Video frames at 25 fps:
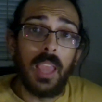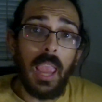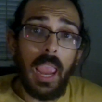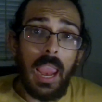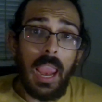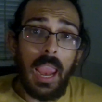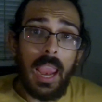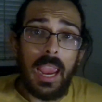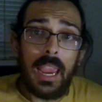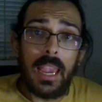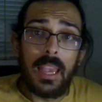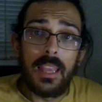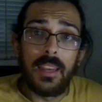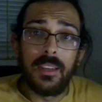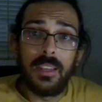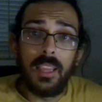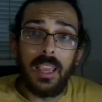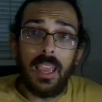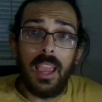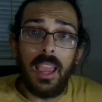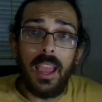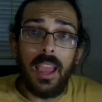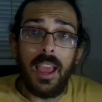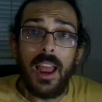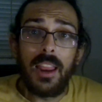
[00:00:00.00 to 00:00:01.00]
And,
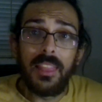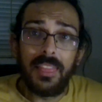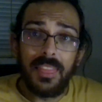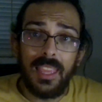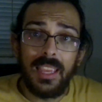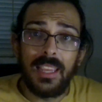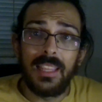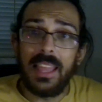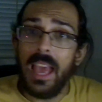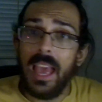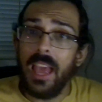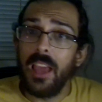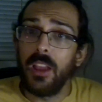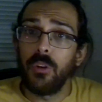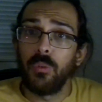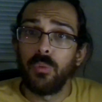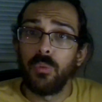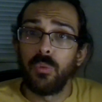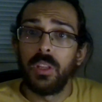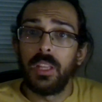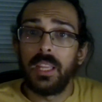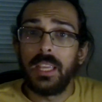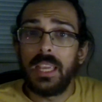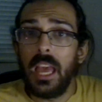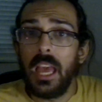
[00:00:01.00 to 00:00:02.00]
and I think that
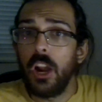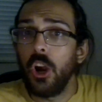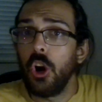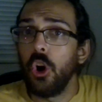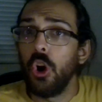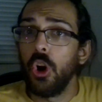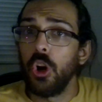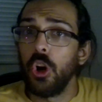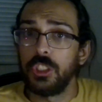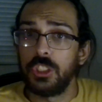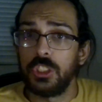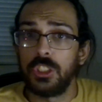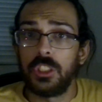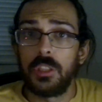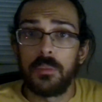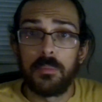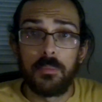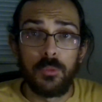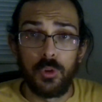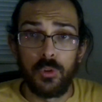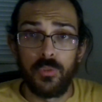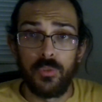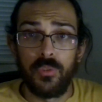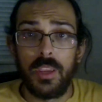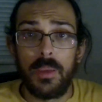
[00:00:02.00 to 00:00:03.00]
really kind of hurts the
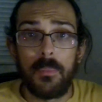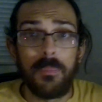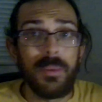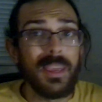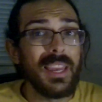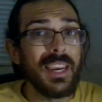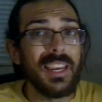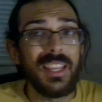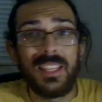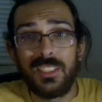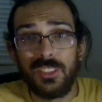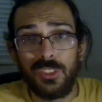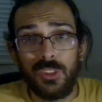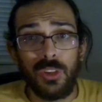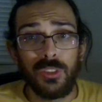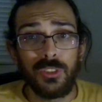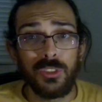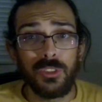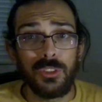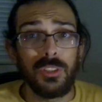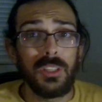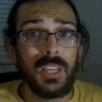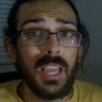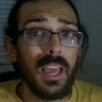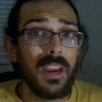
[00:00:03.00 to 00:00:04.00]
movie a bit. And it's
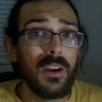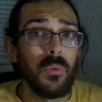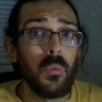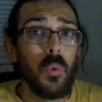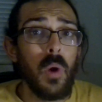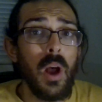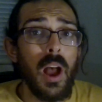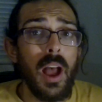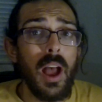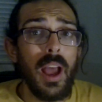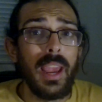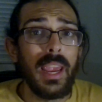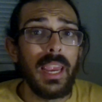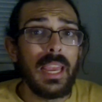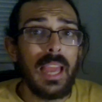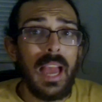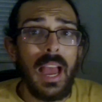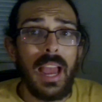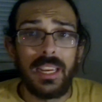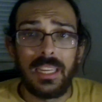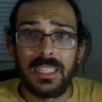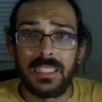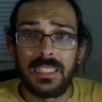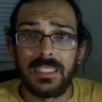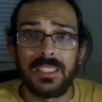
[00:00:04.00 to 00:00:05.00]
also kind of why
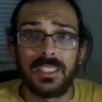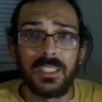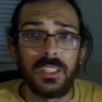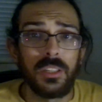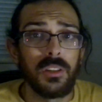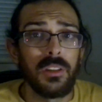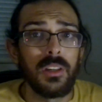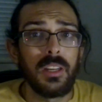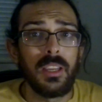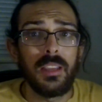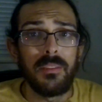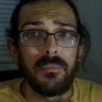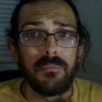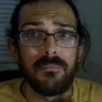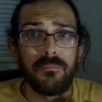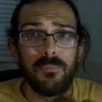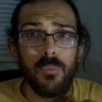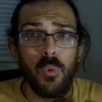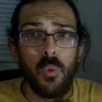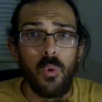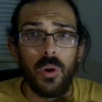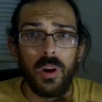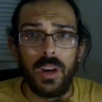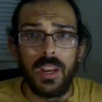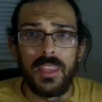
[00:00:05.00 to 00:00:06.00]
I consider it
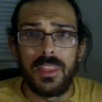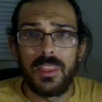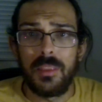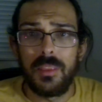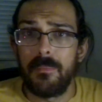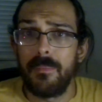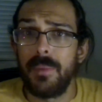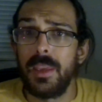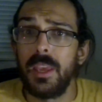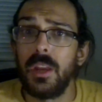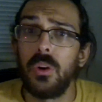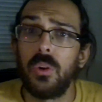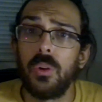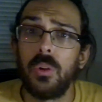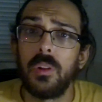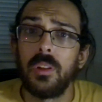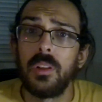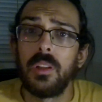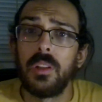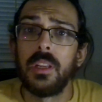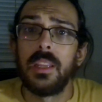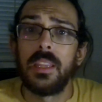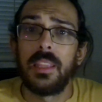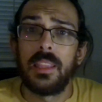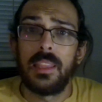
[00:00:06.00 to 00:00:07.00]
more in the middle
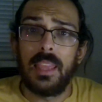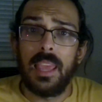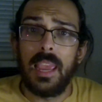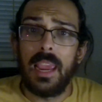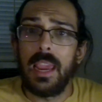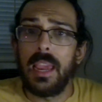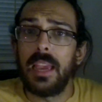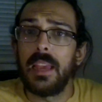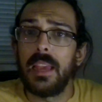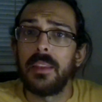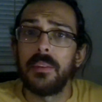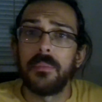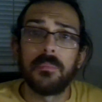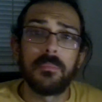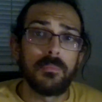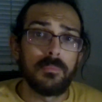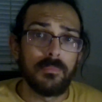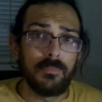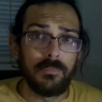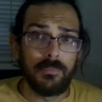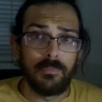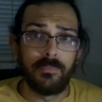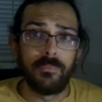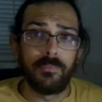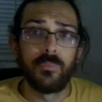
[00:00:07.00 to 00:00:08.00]
than
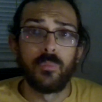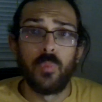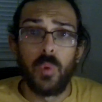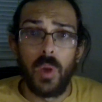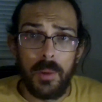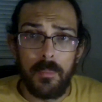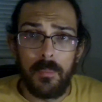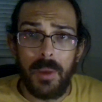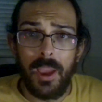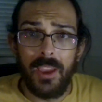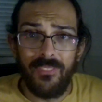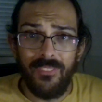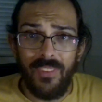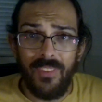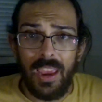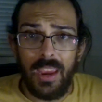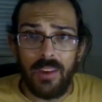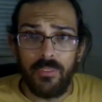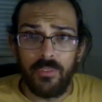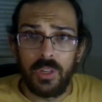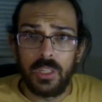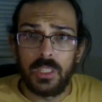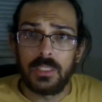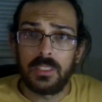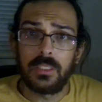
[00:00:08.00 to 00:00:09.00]
one of my
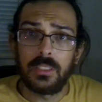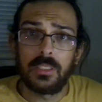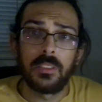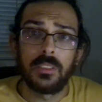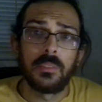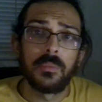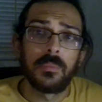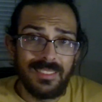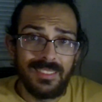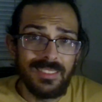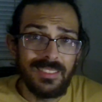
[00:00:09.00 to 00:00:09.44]
favorites.